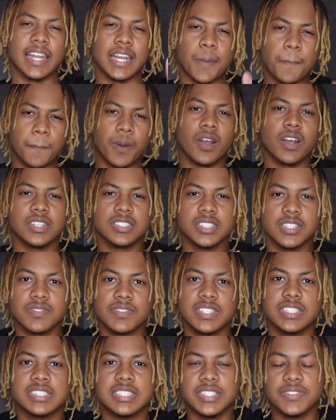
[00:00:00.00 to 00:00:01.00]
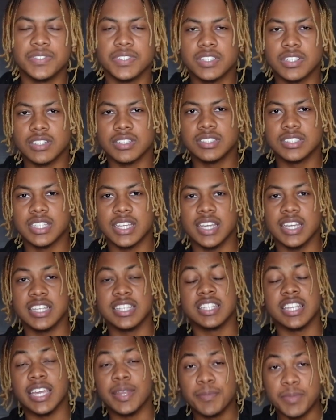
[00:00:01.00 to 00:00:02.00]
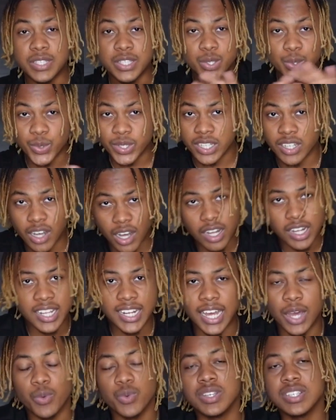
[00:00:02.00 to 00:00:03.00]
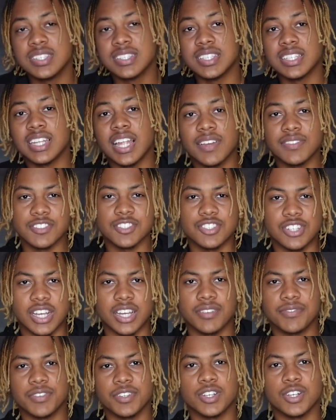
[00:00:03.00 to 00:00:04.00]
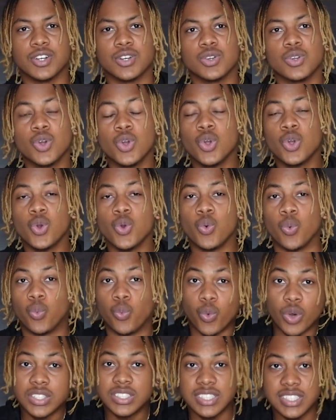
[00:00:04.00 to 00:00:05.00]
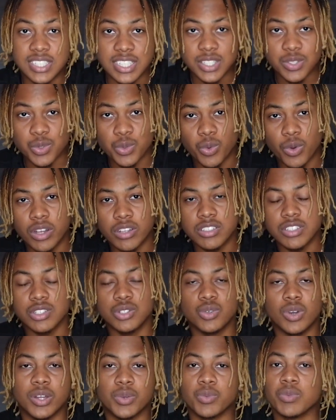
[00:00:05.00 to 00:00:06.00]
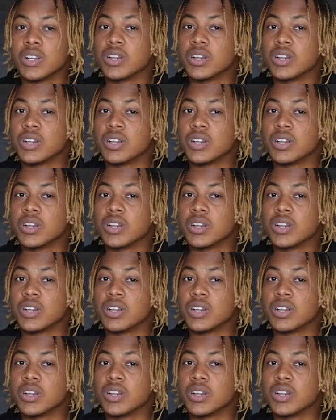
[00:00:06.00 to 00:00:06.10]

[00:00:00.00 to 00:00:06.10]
And a part of this difficulty is in between all of that, we still have to try and figure out what it is we want to do and